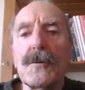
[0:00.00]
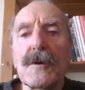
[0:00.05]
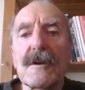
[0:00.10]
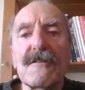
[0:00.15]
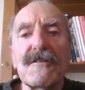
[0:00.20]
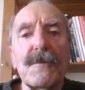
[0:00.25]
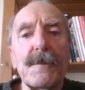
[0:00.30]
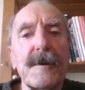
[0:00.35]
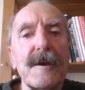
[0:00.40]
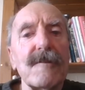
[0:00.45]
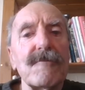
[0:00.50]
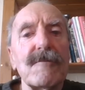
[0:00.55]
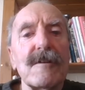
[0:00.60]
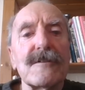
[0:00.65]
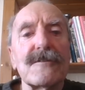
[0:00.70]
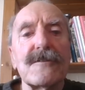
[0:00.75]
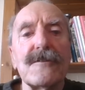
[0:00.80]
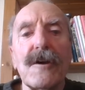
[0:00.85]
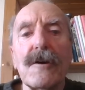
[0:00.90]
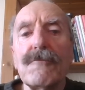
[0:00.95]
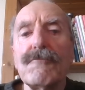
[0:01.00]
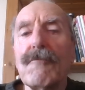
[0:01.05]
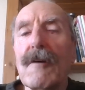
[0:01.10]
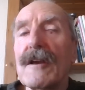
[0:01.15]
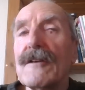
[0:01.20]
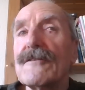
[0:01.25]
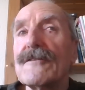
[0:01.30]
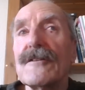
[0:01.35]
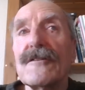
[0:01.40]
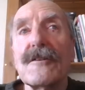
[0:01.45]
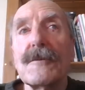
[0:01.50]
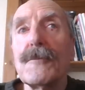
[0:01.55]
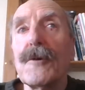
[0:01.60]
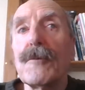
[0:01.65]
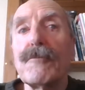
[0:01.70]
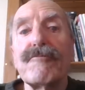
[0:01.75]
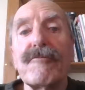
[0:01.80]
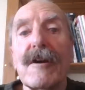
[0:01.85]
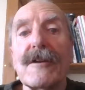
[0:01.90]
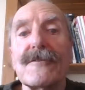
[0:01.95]
who experienced no racism
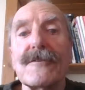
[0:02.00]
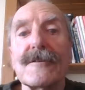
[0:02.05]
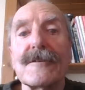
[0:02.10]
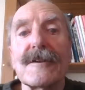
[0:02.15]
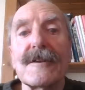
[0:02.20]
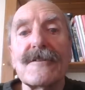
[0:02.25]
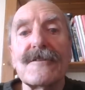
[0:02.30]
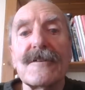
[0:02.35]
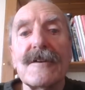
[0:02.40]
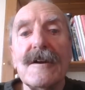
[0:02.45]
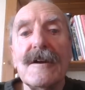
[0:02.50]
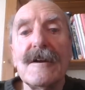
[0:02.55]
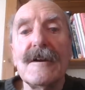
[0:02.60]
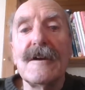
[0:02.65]
or prejudice